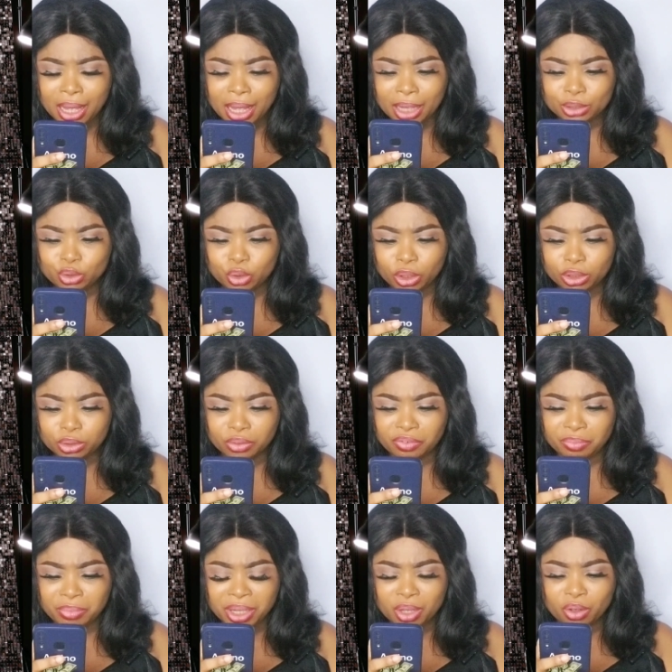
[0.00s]
Her choice
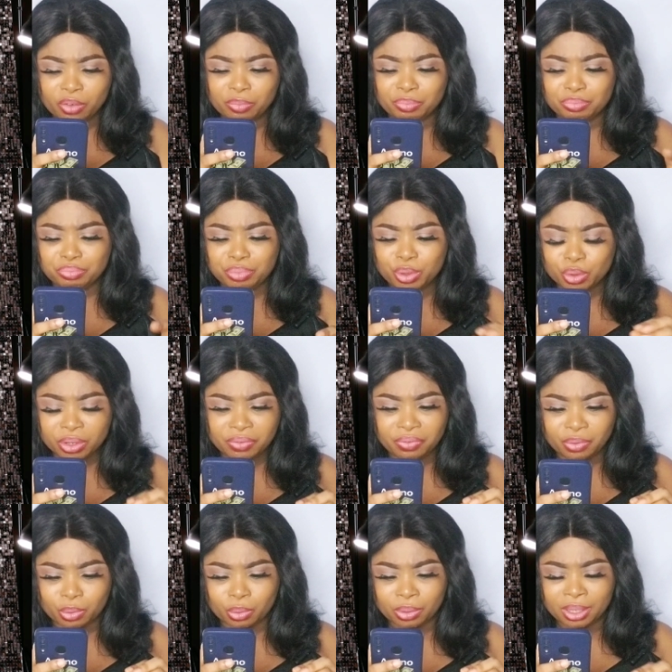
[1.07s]
of makeup,
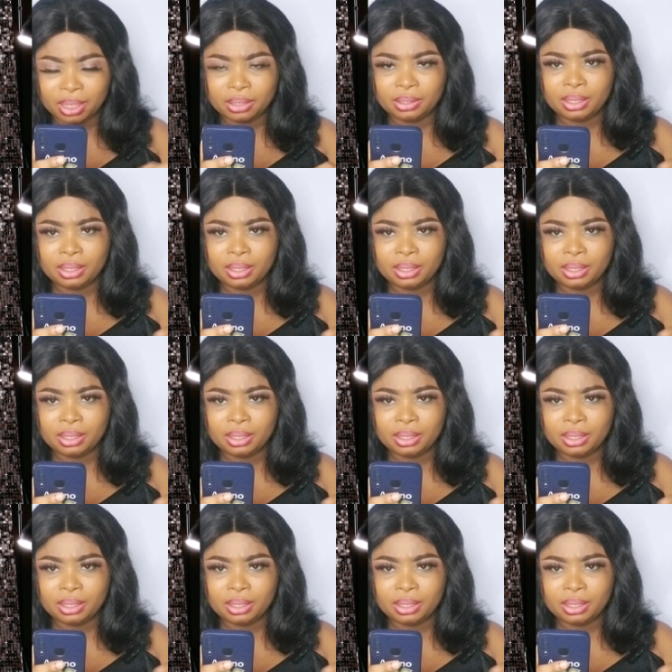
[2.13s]
beautiful.